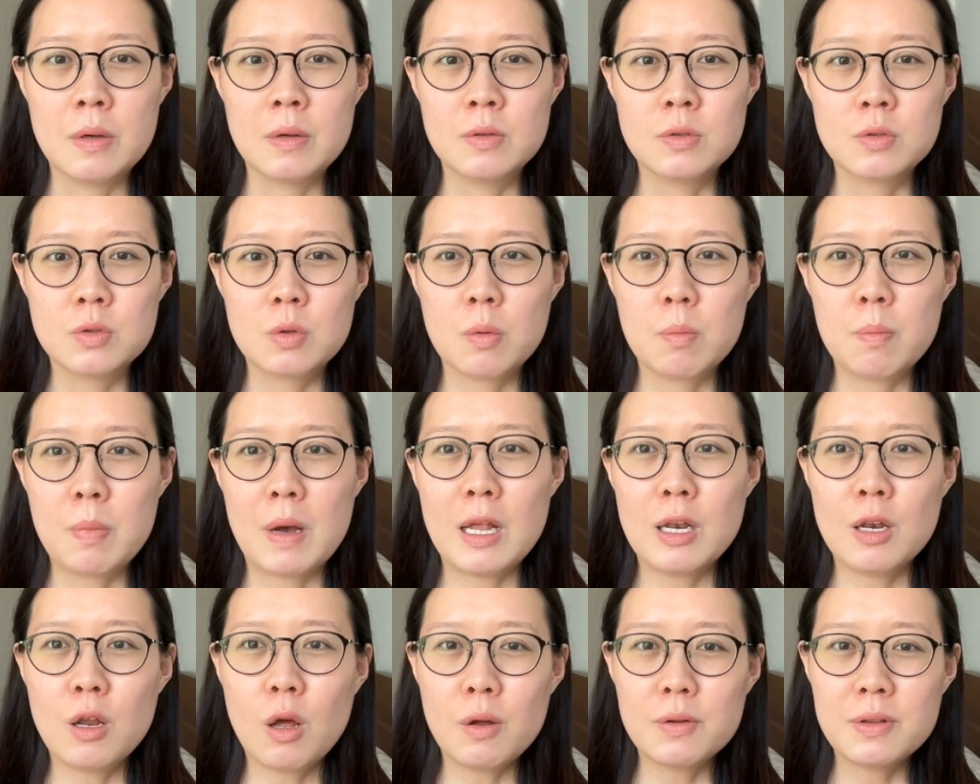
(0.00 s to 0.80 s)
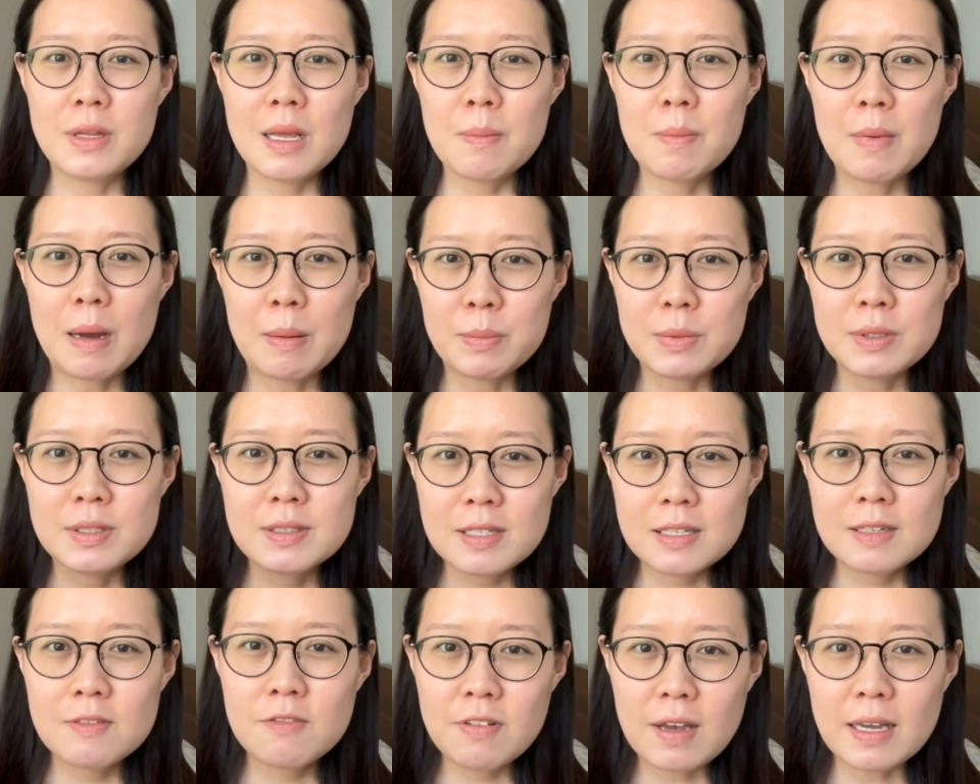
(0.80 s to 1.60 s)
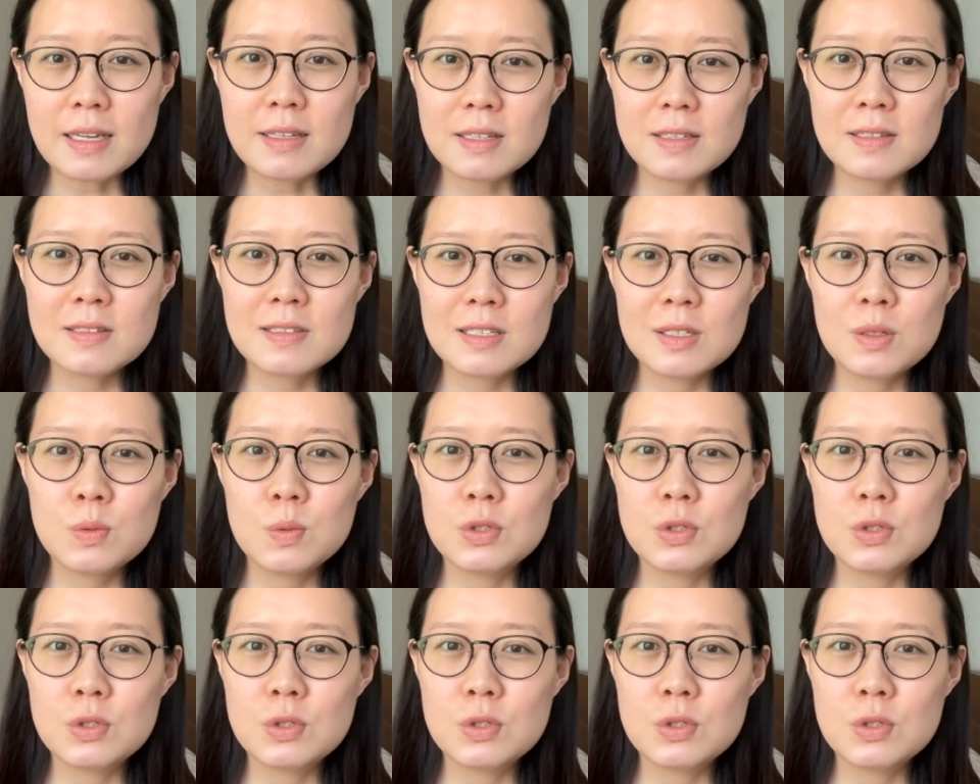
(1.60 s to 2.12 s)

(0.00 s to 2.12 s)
So, but a lot of them are missing factor C,